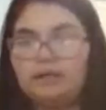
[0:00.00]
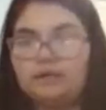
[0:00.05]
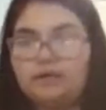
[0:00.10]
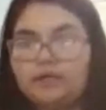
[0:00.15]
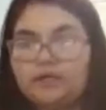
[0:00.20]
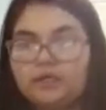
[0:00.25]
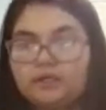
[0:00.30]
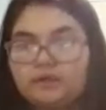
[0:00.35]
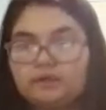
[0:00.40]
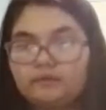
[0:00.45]

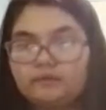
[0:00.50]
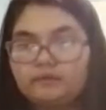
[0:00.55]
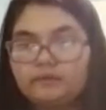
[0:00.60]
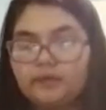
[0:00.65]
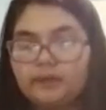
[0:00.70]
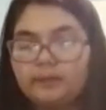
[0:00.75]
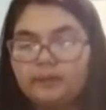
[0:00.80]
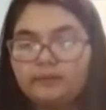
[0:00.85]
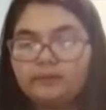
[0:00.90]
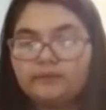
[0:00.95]
Right now,
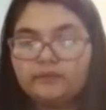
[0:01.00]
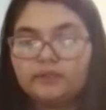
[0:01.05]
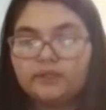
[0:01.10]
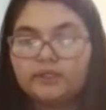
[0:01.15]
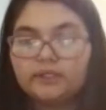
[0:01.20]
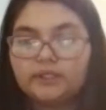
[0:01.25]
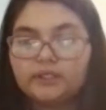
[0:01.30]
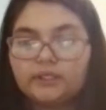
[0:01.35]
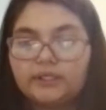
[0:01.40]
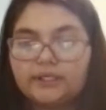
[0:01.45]
fiber
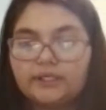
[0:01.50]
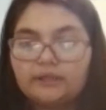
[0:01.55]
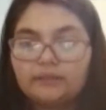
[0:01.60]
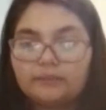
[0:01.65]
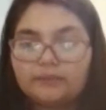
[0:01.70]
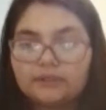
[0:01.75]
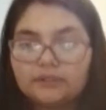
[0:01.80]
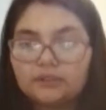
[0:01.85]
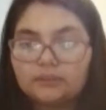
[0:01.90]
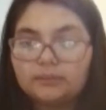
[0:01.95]
filling, and I've
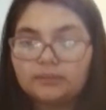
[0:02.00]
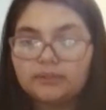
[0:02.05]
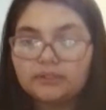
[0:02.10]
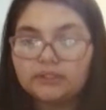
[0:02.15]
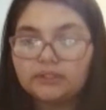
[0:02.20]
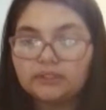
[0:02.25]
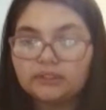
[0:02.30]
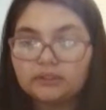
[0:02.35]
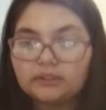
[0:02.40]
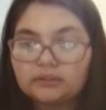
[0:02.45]
been so
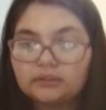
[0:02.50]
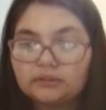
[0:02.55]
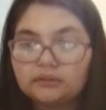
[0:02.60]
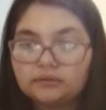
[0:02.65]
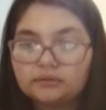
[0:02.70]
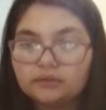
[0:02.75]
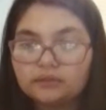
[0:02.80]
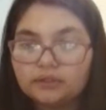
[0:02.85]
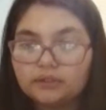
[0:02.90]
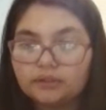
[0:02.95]
busy
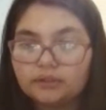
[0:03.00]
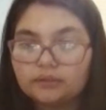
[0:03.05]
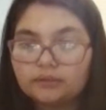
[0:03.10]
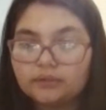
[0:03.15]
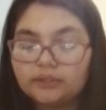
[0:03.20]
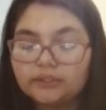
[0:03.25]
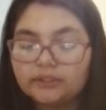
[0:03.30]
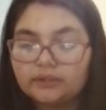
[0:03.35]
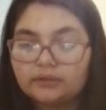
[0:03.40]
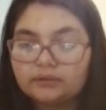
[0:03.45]
to go
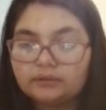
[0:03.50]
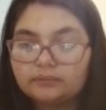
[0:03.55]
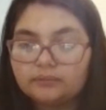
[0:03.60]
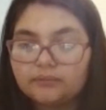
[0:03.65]
out and